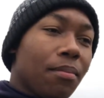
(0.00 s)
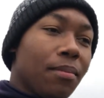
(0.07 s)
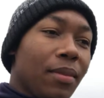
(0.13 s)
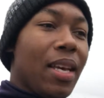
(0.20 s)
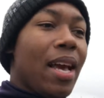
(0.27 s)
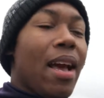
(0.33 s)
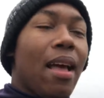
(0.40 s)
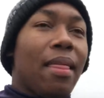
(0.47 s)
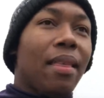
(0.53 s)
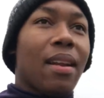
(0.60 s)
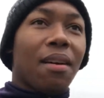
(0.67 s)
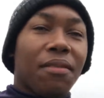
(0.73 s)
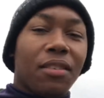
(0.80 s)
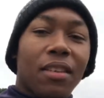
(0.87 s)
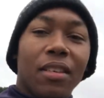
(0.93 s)
and then
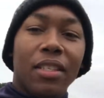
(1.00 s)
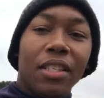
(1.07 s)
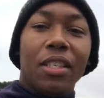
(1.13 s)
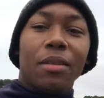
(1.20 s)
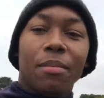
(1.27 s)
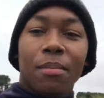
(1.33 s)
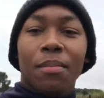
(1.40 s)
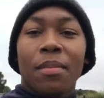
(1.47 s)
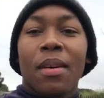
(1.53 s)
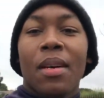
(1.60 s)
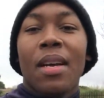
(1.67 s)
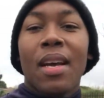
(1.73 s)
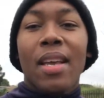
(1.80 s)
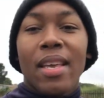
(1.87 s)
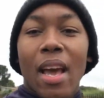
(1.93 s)
after the gym,
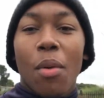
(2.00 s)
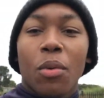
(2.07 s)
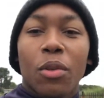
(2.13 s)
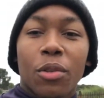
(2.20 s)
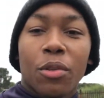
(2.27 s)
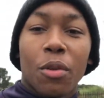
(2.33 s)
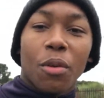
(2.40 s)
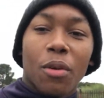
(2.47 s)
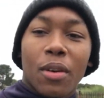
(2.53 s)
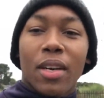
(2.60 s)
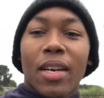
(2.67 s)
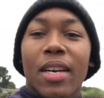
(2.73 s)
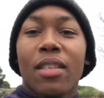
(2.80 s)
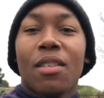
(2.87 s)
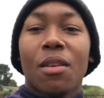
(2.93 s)
we'll talk.
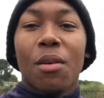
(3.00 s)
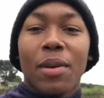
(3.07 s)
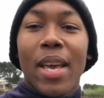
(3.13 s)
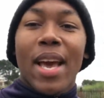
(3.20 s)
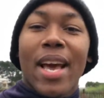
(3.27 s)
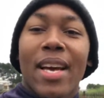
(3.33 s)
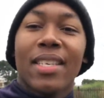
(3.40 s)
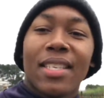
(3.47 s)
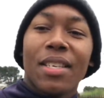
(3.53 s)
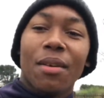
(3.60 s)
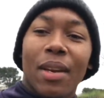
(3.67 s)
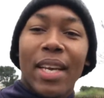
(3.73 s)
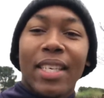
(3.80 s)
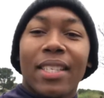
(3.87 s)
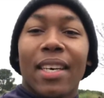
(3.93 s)
So see you
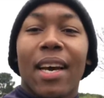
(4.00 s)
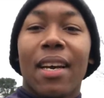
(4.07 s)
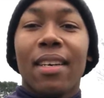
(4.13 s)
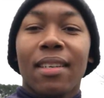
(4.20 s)
later.